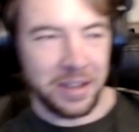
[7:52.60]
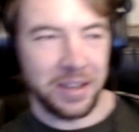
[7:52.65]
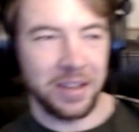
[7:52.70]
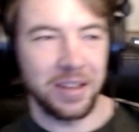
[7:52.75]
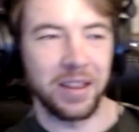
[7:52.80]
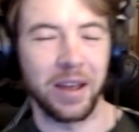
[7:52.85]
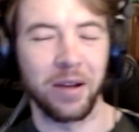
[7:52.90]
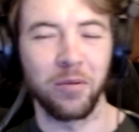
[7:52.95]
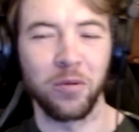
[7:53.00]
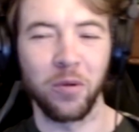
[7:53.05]

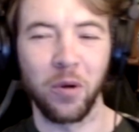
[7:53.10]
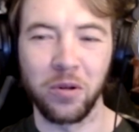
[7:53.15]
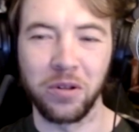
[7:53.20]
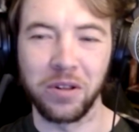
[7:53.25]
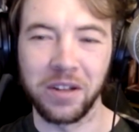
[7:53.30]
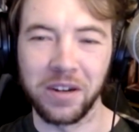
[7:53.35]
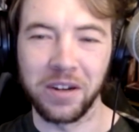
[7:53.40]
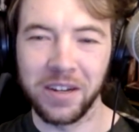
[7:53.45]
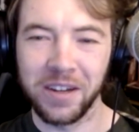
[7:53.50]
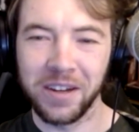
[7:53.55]
that
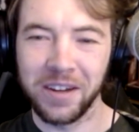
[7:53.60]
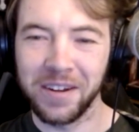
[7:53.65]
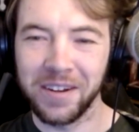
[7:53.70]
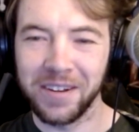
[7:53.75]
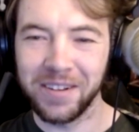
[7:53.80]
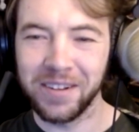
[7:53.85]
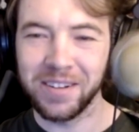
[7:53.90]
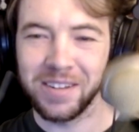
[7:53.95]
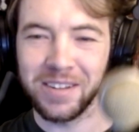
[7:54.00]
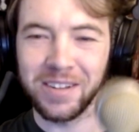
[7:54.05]
Roland.
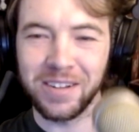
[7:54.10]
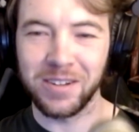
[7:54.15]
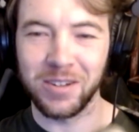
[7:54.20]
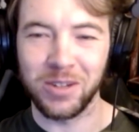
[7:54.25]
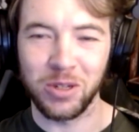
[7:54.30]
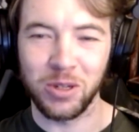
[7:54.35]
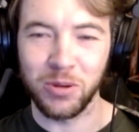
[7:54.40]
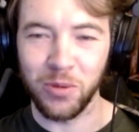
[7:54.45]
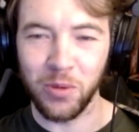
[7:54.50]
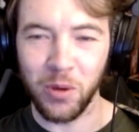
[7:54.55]
It's
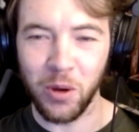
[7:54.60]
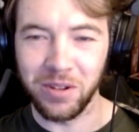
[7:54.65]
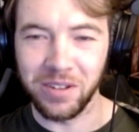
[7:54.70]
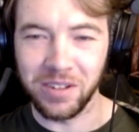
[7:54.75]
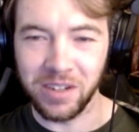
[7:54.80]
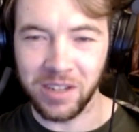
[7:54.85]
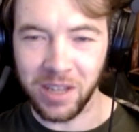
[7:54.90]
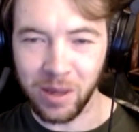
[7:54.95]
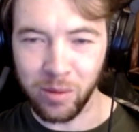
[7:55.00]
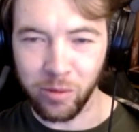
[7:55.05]
just a
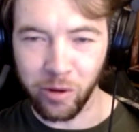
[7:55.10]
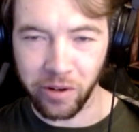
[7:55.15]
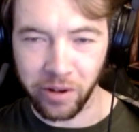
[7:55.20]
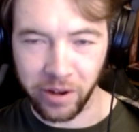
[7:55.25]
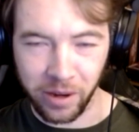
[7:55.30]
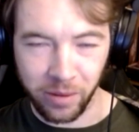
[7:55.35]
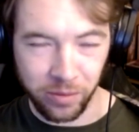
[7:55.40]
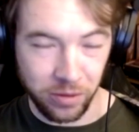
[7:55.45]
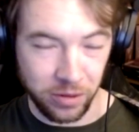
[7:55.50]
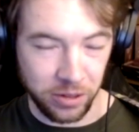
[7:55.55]
Roland keyboard
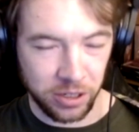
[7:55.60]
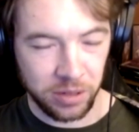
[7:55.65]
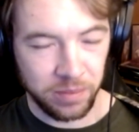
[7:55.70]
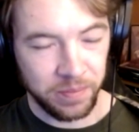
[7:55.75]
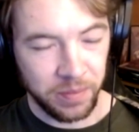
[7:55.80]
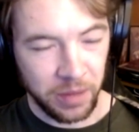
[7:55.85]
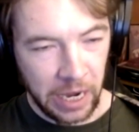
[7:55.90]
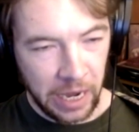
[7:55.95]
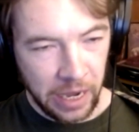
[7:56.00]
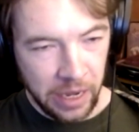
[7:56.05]
amp, which
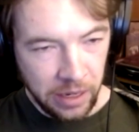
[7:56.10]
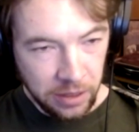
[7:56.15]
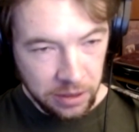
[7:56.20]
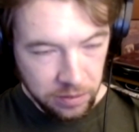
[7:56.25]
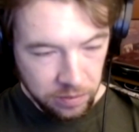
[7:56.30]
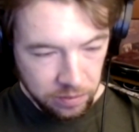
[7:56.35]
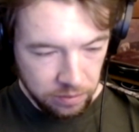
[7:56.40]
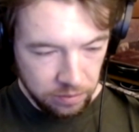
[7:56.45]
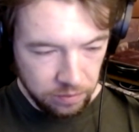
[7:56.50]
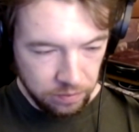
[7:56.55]

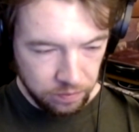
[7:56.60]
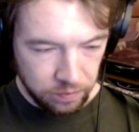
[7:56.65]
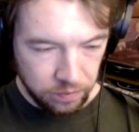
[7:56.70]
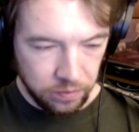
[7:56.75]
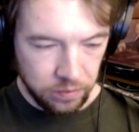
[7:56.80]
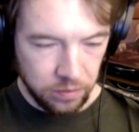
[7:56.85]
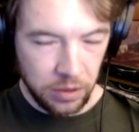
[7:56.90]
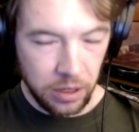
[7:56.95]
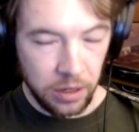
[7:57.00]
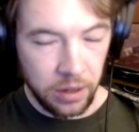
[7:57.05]

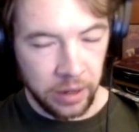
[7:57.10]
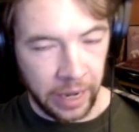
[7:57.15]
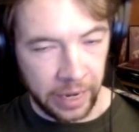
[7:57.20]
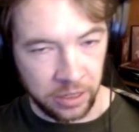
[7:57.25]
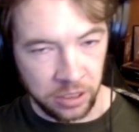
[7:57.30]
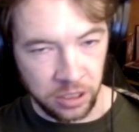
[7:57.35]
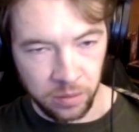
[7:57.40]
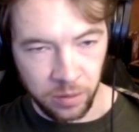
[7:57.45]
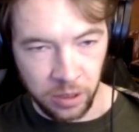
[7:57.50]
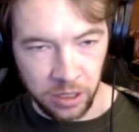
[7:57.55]

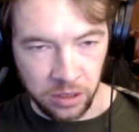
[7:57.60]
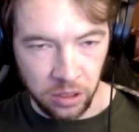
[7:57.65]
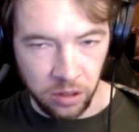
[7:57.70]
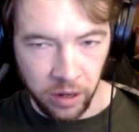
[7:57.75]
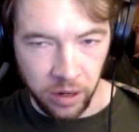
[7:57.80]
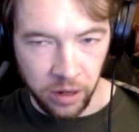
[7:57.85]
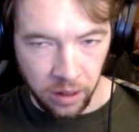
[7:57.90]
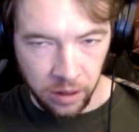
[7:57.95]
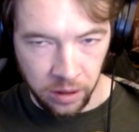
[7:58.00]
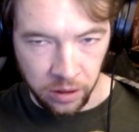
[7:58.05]
actually makes a
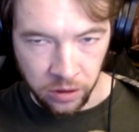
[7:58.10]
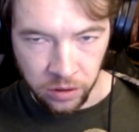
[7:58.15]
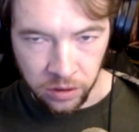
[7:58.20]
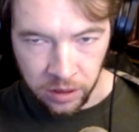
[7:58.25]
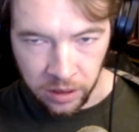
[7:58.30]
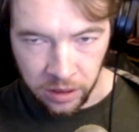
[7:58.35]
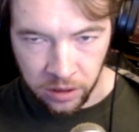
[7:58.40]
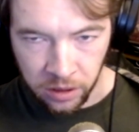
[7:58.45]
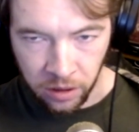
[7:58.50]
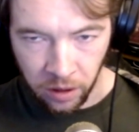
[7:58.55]
great
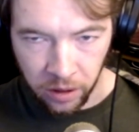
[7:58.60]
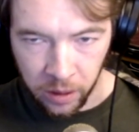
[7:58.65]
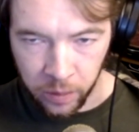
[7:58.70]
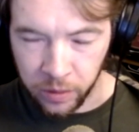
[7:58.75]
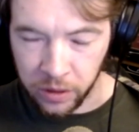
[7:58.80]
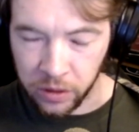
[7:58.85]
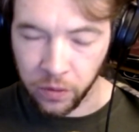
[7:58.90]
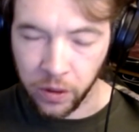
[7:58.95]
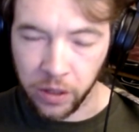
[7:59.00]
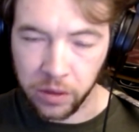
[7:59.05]
acoustic guitar amp
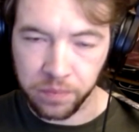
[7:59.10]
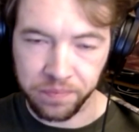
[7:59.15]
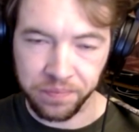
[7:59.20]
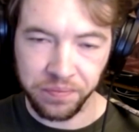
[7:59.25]
as well.